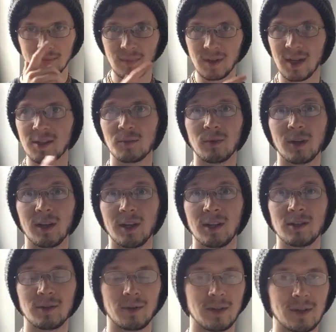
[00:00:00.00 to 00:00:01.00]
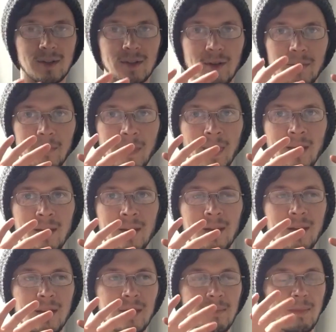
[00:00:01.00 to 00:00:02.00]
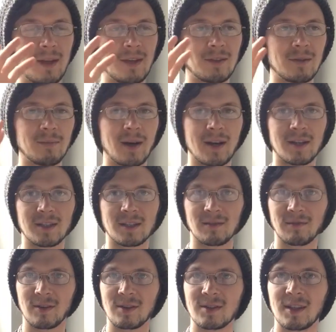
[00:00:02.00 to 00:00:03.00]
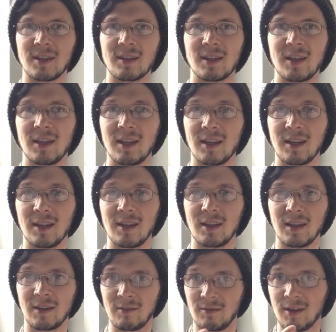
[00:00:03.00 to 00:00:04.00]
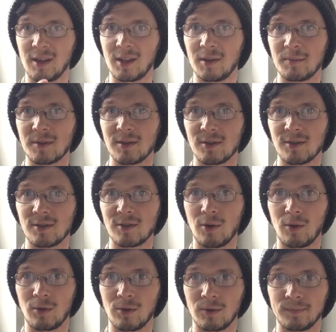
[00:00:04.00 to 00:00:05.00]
as we'll get into it. So the mental body is the first thing that envelops the soul.